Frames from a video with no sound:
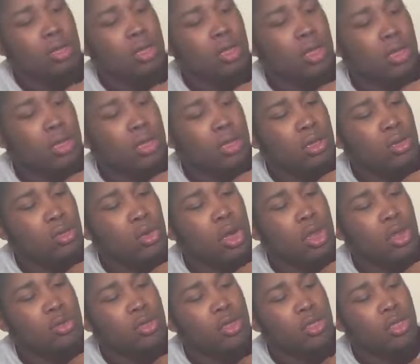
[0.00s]
Okay,
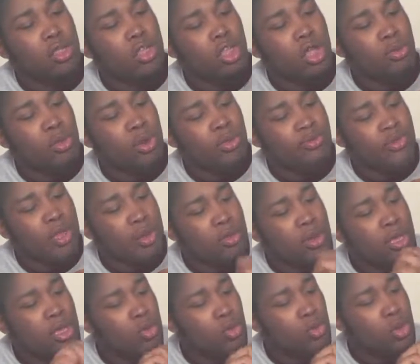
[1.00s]
welcome to the Nerd Block
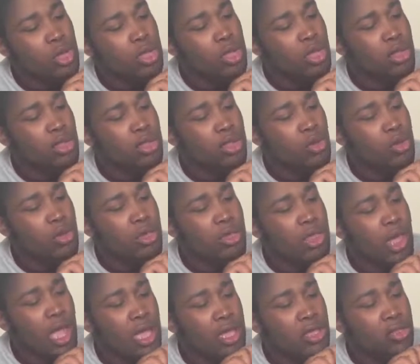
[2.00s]
family. We're so
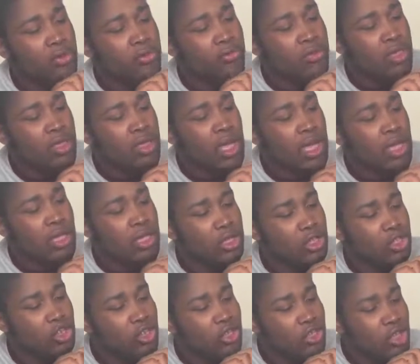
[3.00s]
excited you've decided to
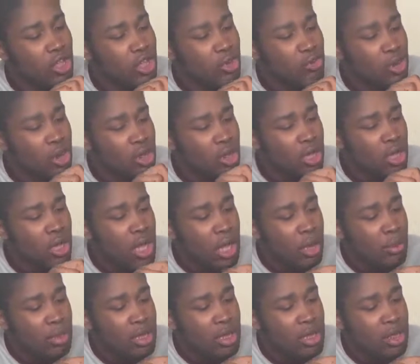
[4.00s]
join Nerd Block.
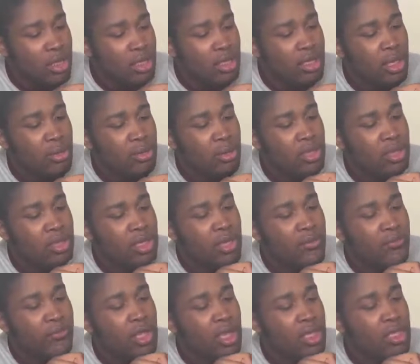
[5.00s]
Please accept this
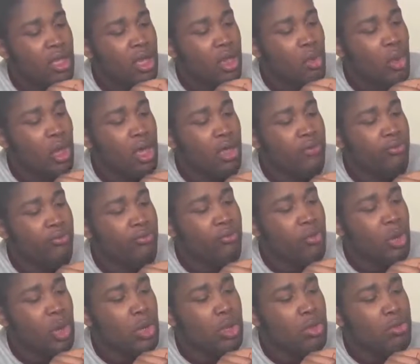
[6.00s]
gift as our way of
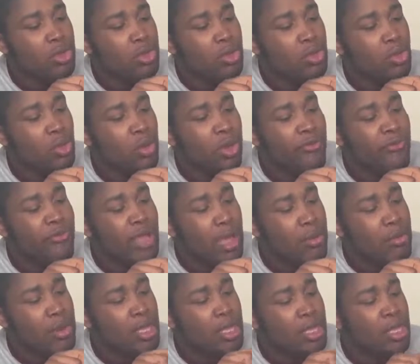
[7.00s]
welcoming you to our
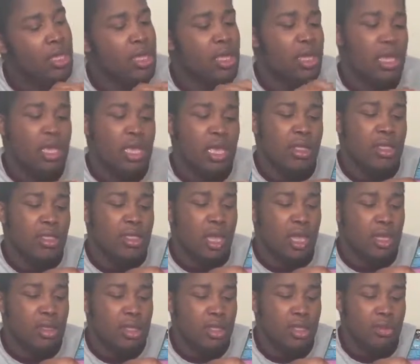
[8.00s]
family.
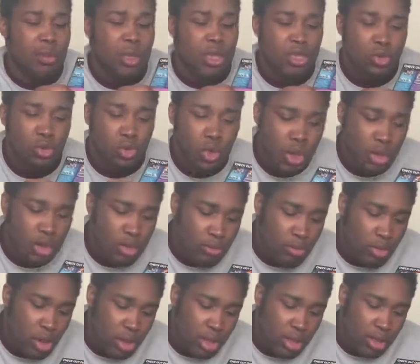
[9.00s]
Inside this special welcome
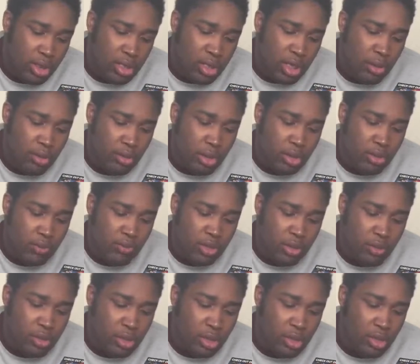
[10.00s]
block is a sampling of
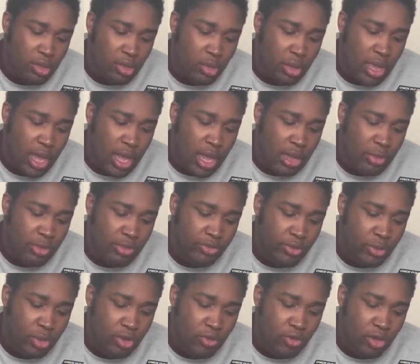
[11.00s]
some of the sweet items
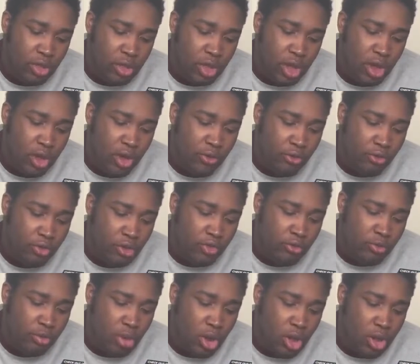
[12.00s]
from across our offering
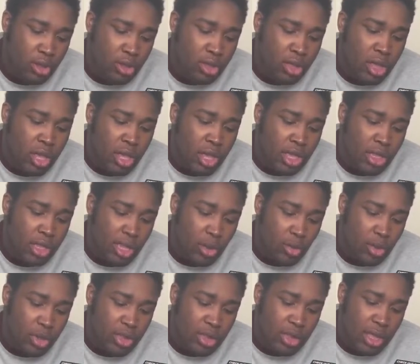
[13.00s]
of blocks that
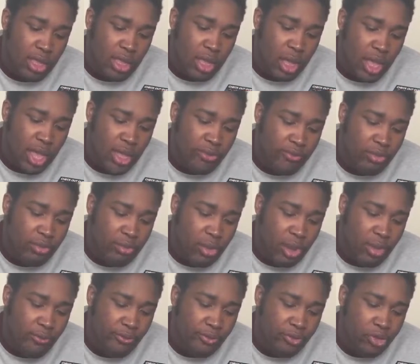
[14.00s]
we send out every
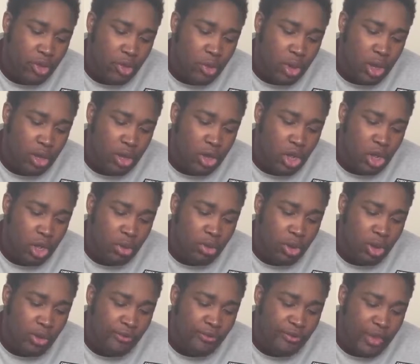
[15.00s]
month to our Nerd
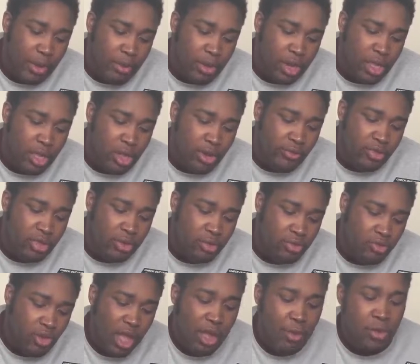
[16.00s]
Block family of
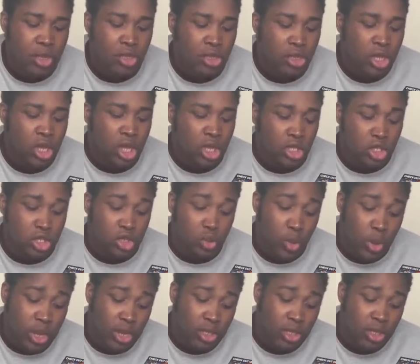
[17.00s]
subscribers. Just
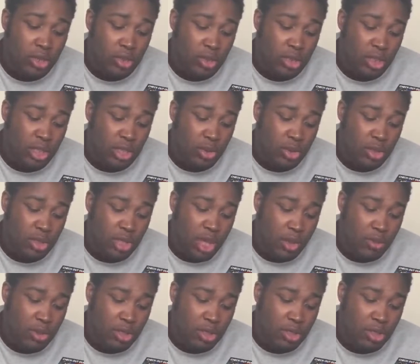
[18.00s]
wait until you see what's
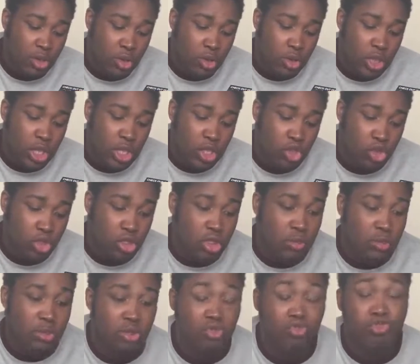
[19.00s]
coming soon in your
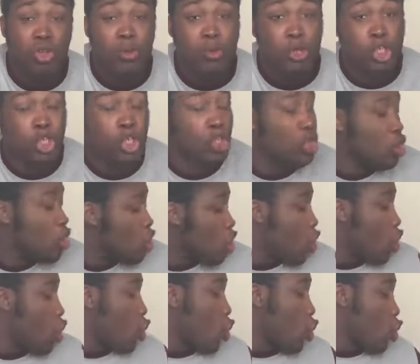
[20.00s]
subscription.
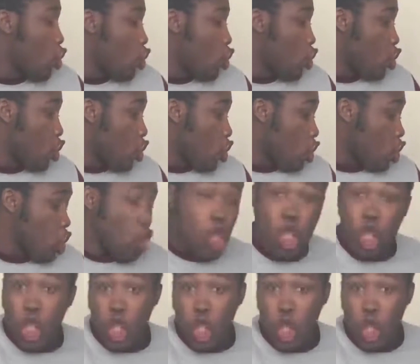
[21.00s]

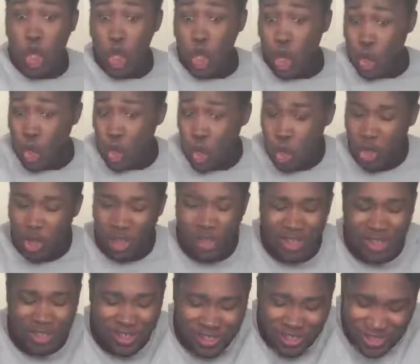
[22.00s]
Ooh!
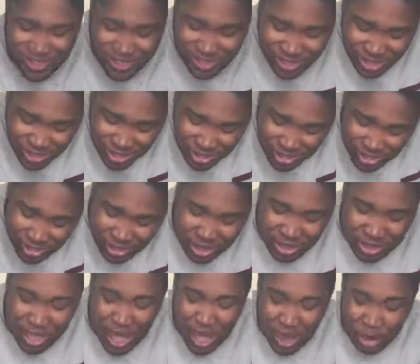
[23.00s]
So
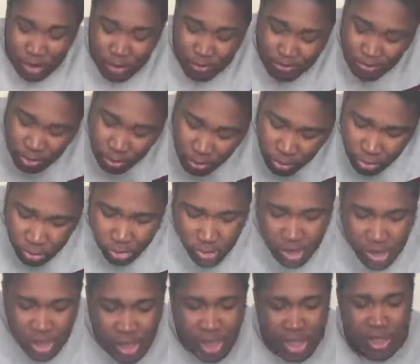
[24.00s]
now,
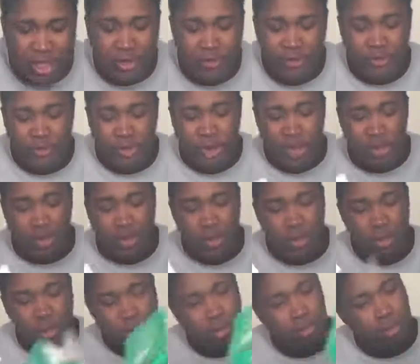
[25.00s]
that's everything
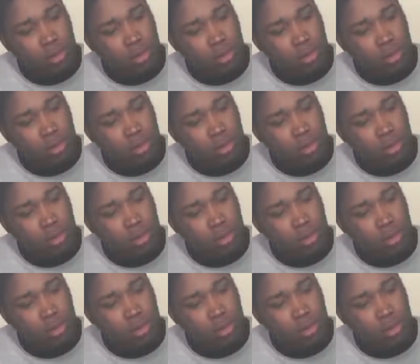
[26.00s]
else.